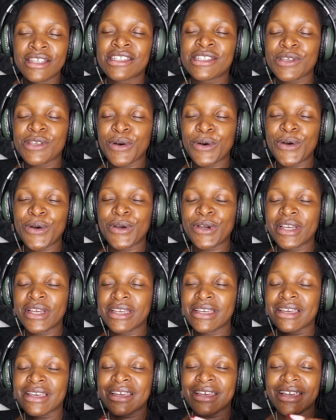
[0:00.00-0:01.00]

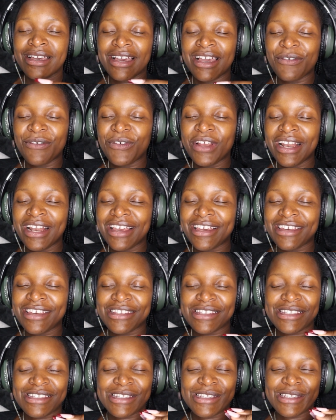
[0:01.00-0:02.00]
song. I feel like
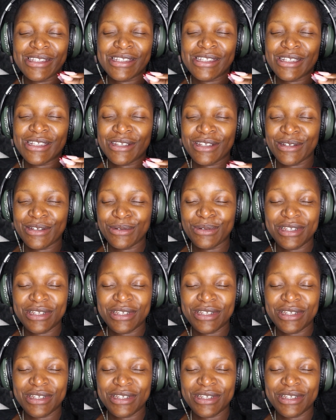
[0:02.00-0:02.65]
it's too